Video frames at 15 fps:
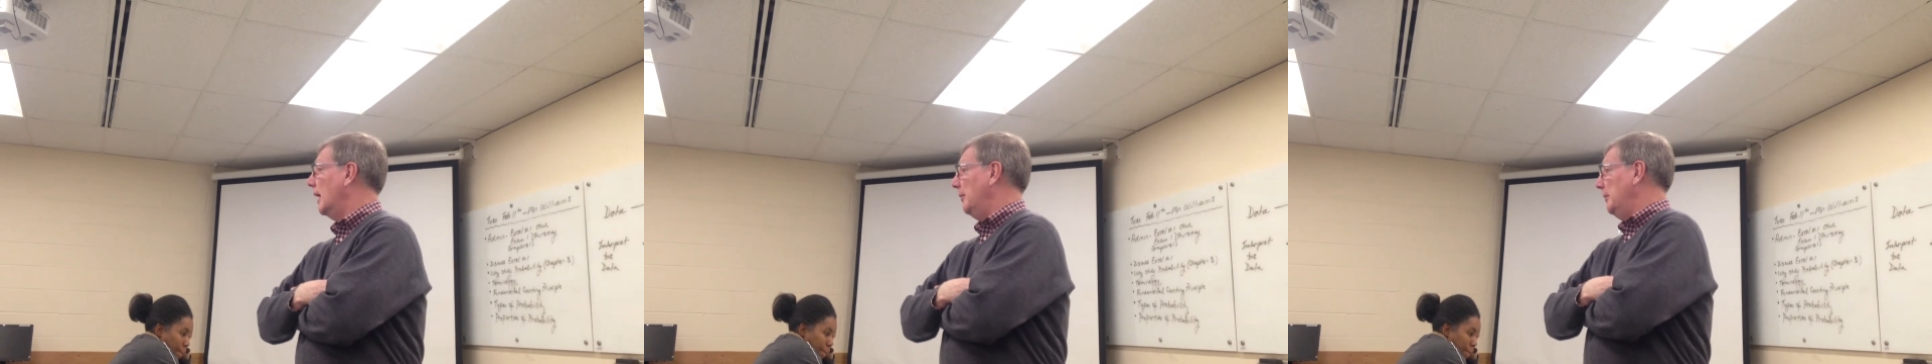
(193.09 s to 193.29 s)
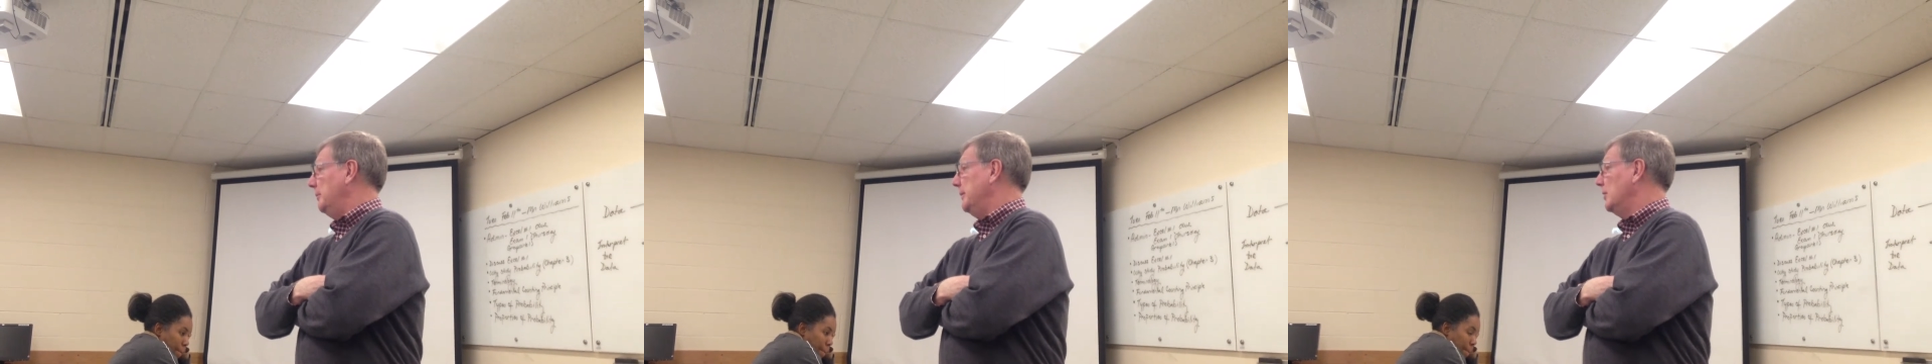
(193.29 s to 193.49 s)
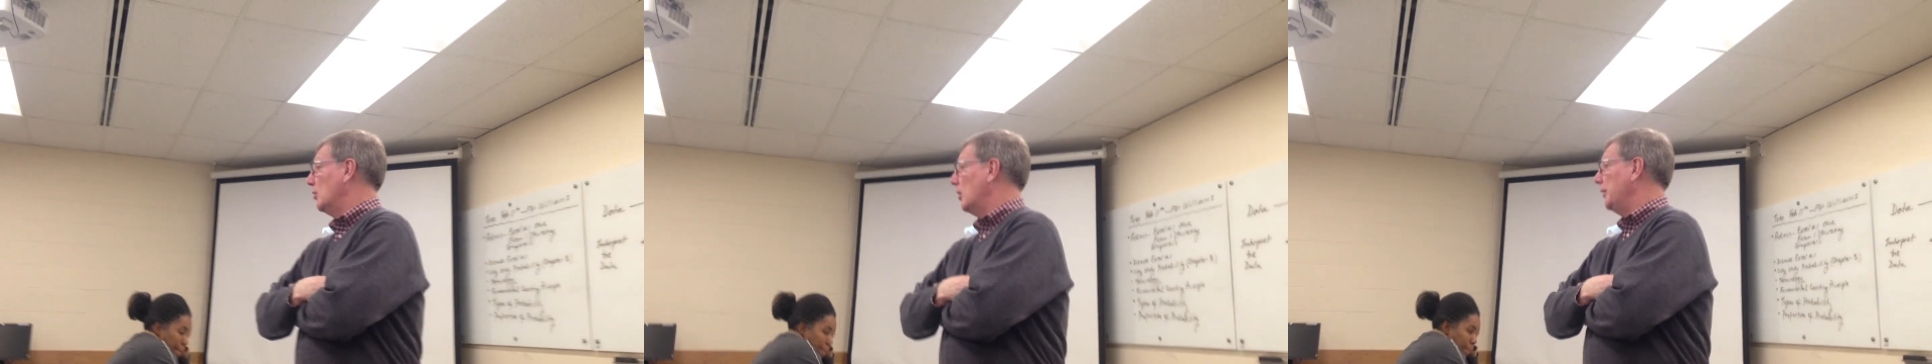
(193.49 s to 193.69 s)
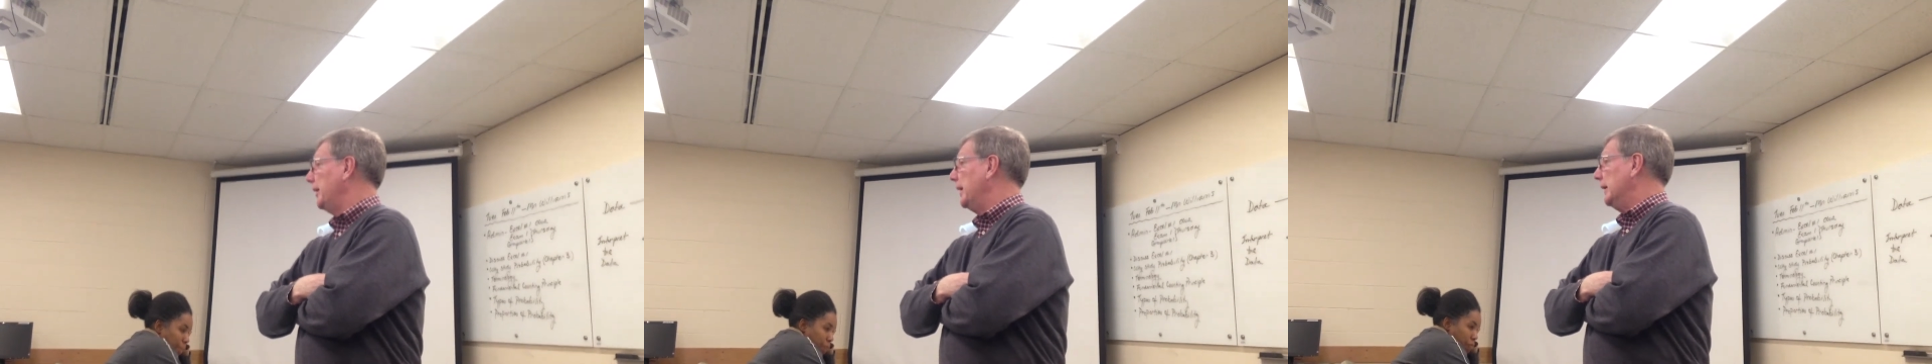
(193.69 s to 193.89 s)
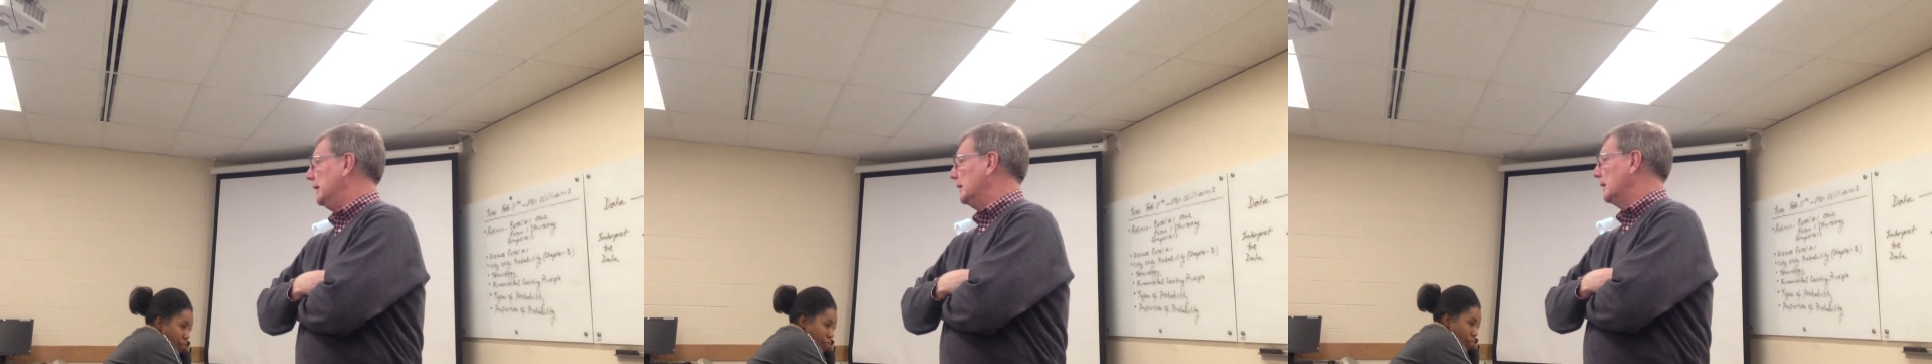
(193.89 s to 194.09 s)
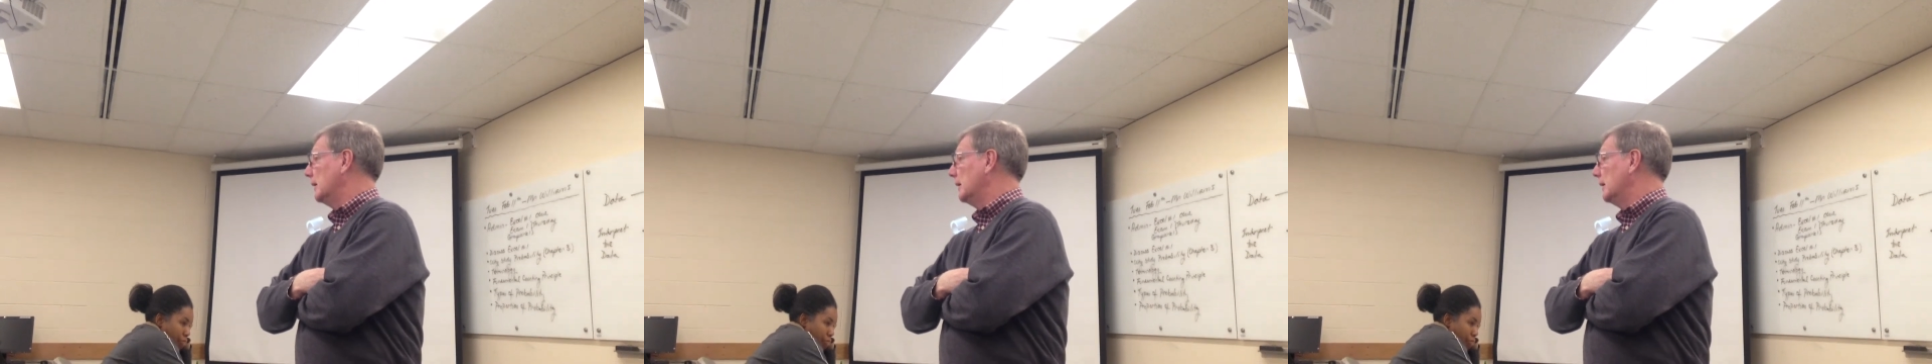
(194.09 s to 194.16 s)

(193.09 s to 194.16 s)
I'm going to be here all night,